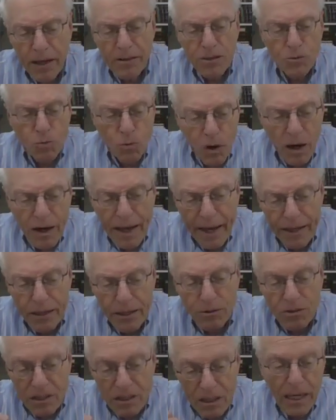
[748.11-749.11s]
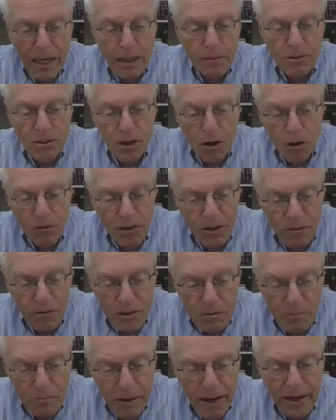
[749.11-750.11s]
There's 1/8 who claims the whole thing
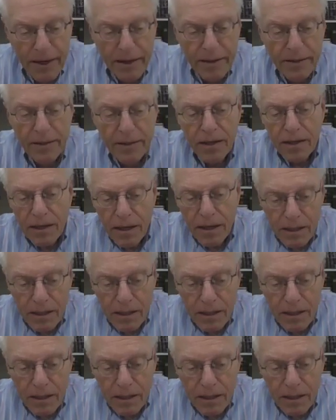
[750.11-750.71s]
was paid.